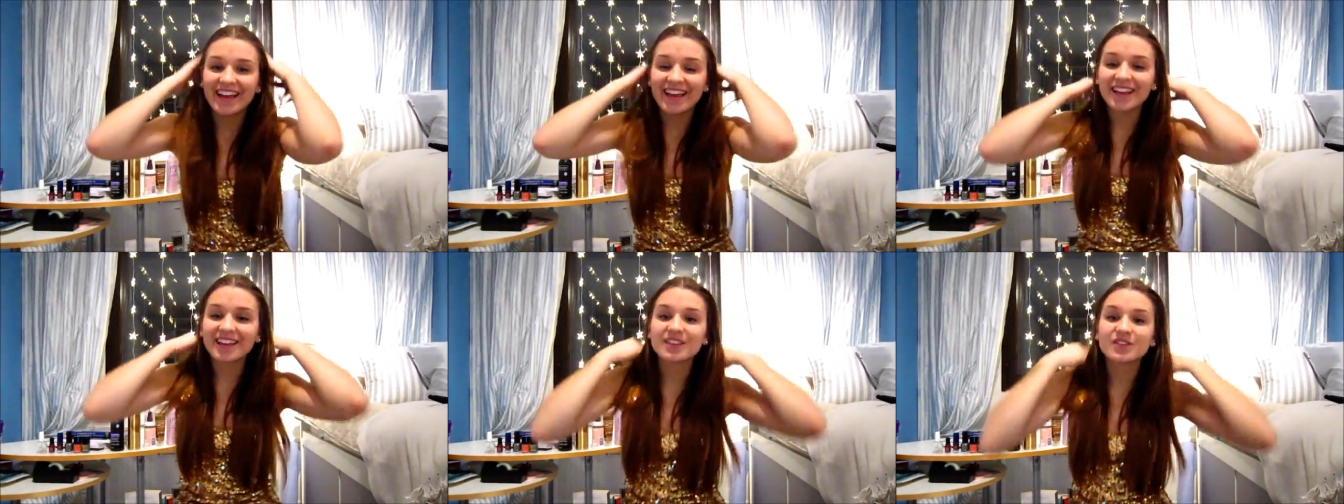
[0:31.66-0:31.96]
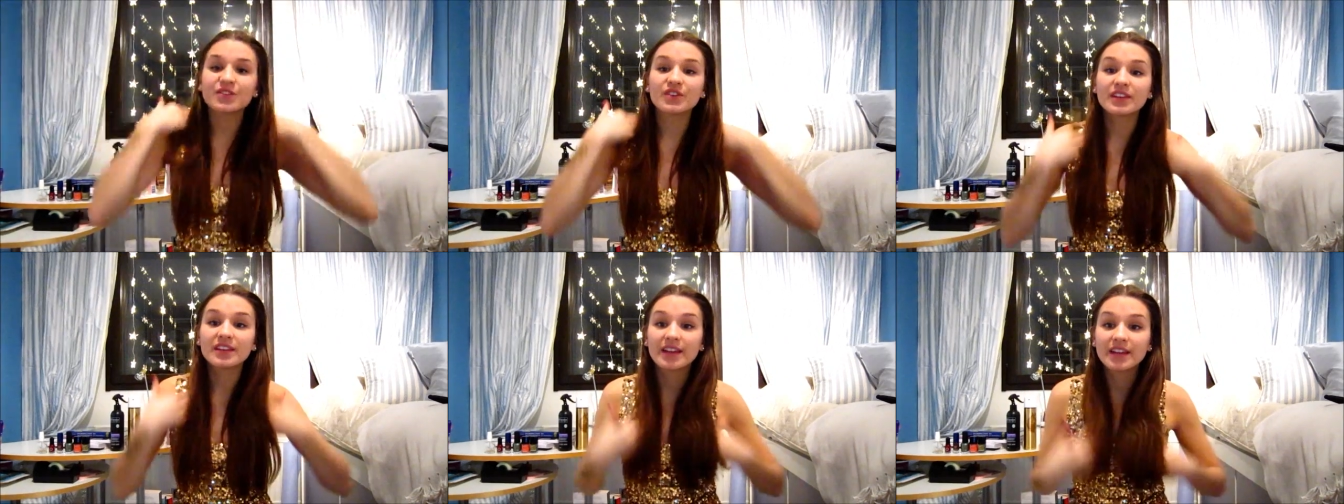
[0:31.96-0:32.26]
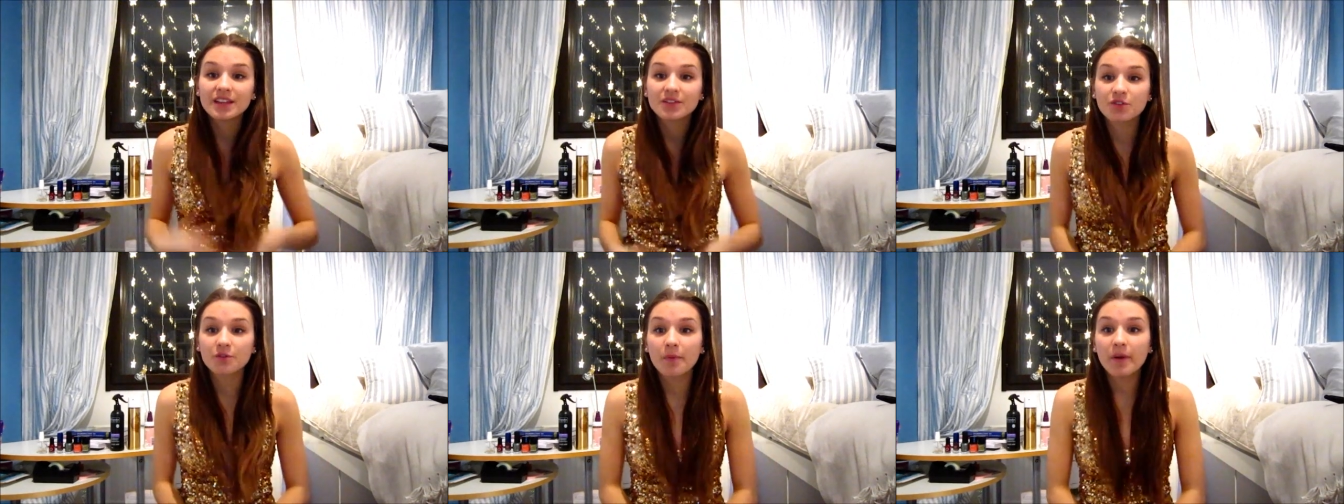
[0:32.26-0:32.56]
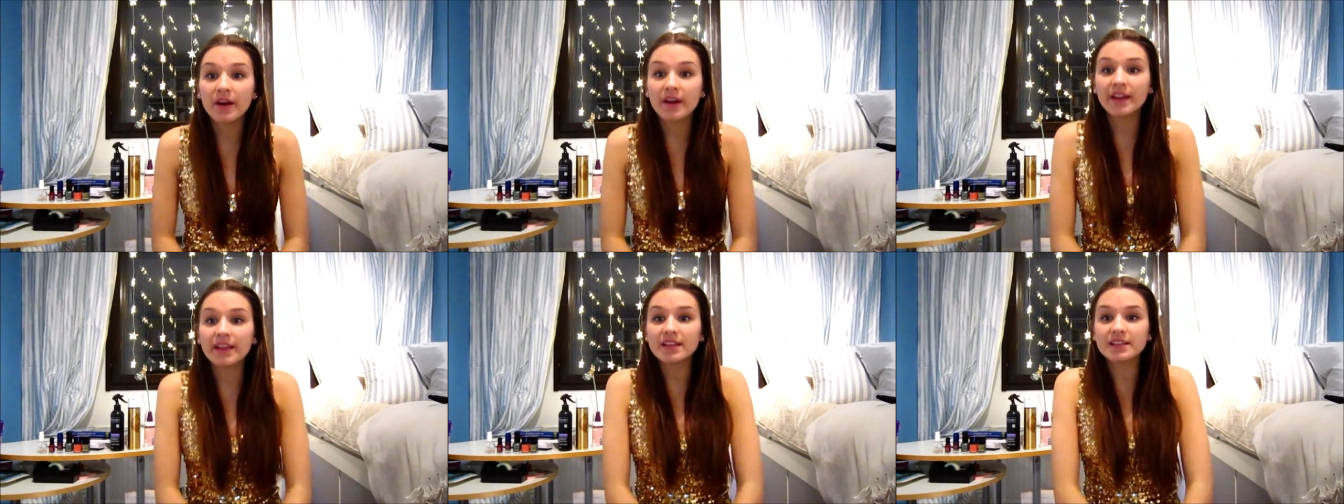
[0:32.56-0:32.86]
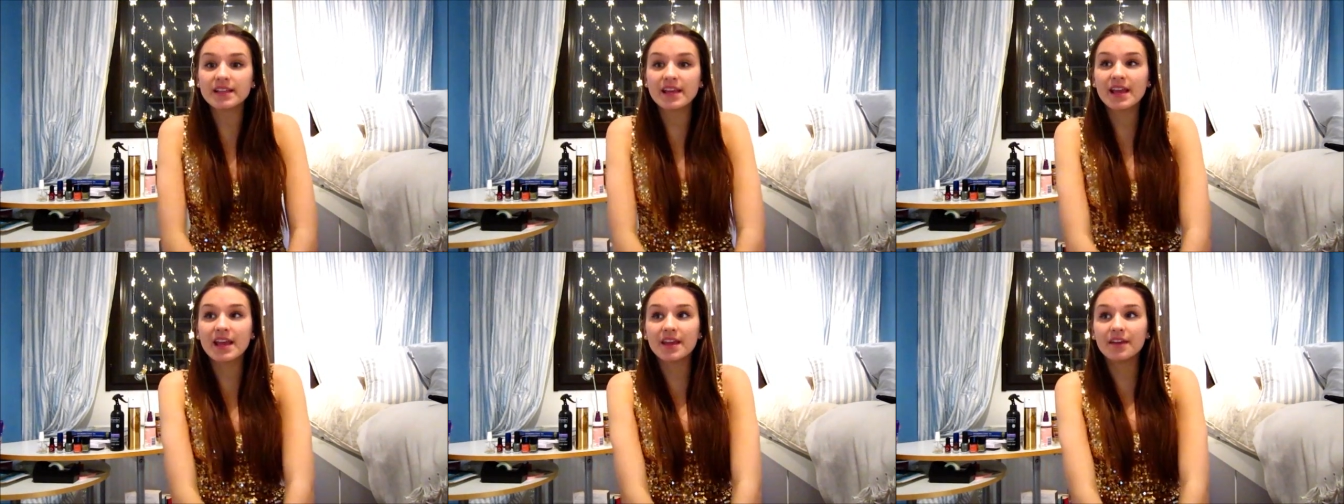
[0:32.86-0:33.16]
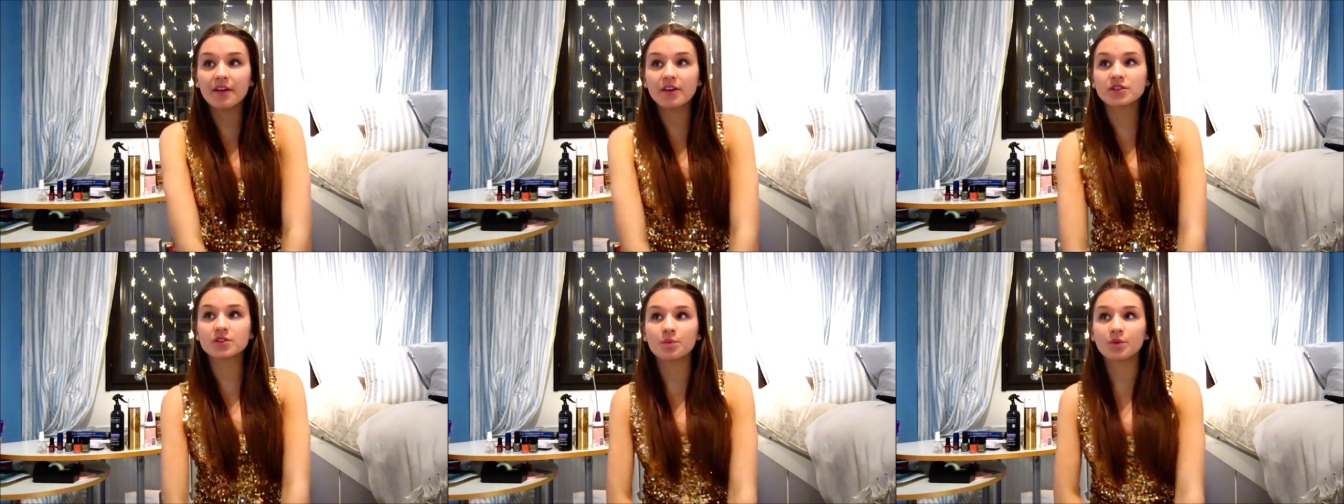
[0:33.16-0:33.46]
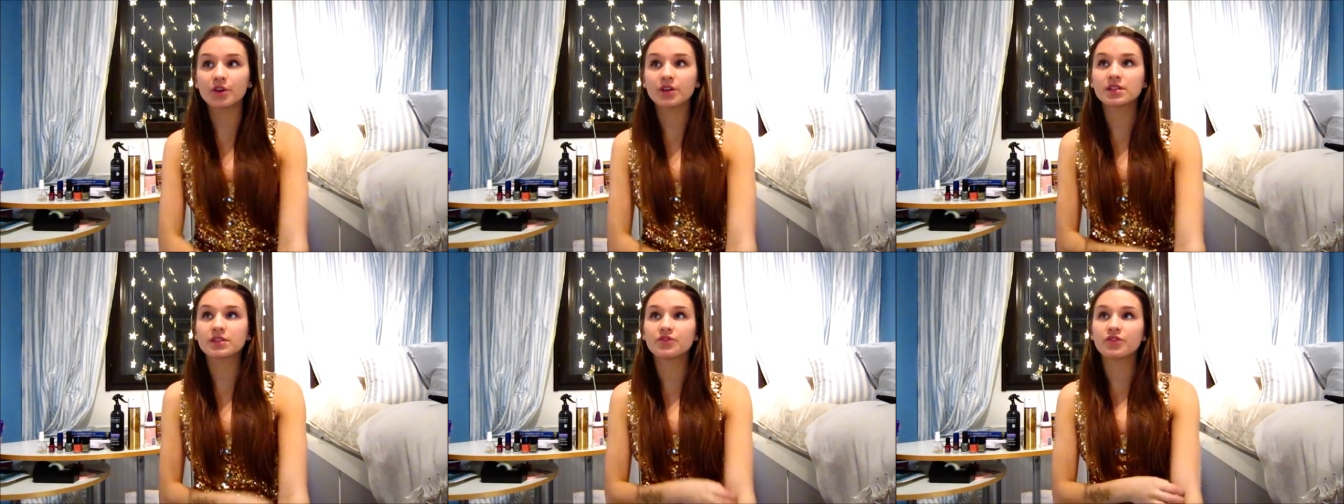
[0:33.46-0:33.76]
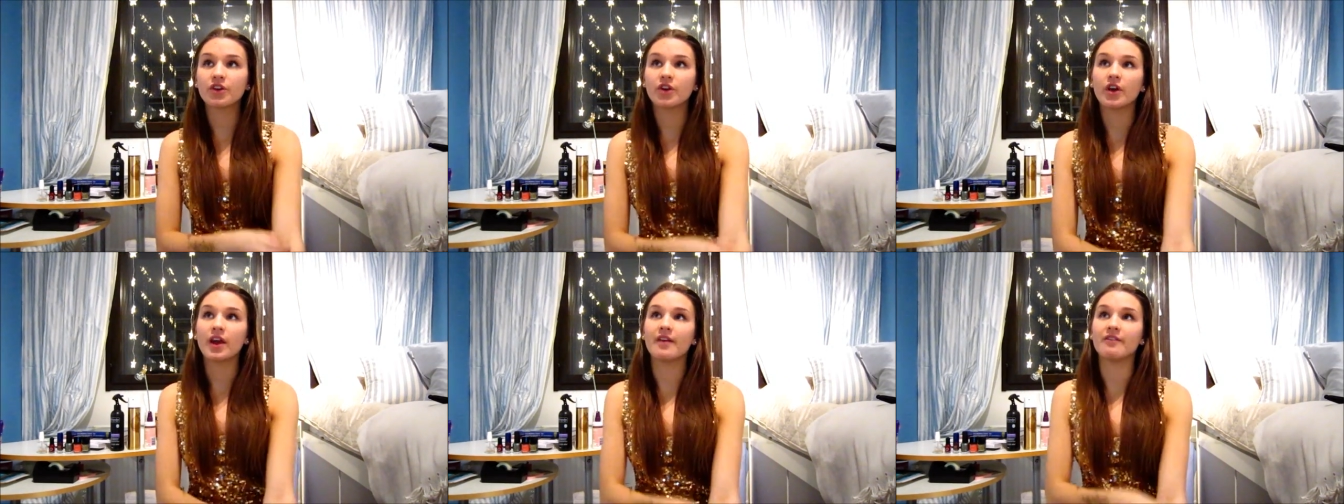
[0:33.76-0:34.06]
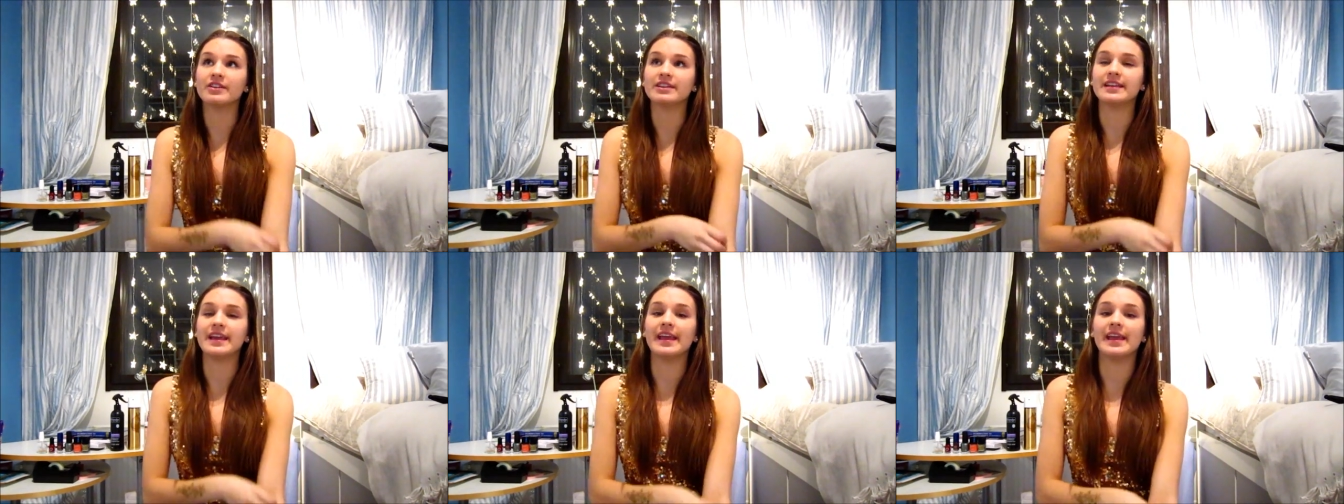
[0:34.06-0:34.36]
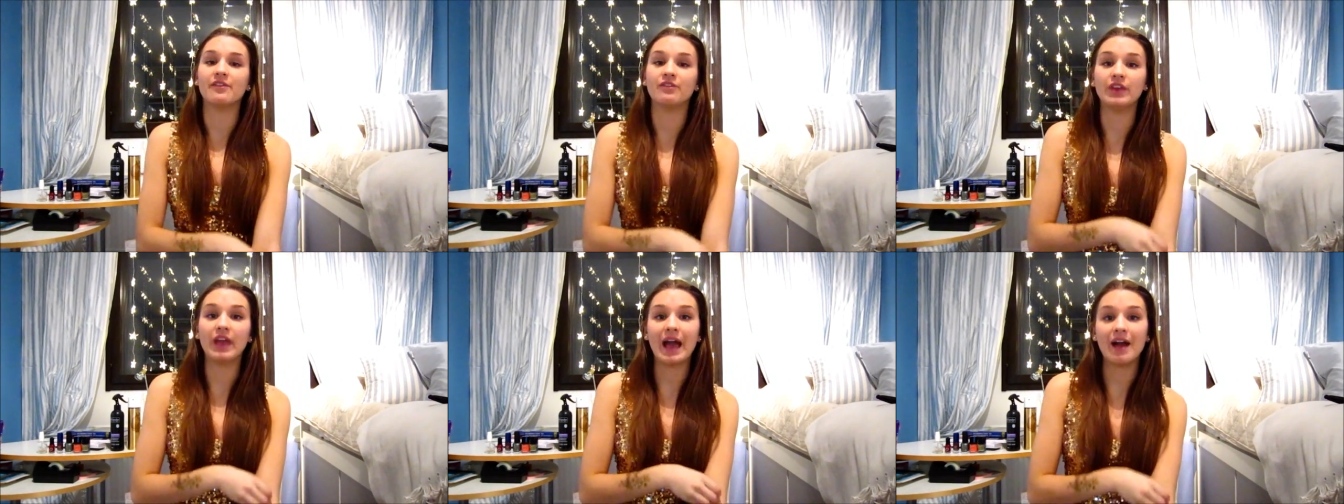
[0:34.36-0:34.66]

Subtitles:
it's really nice for parties and also works for every day if you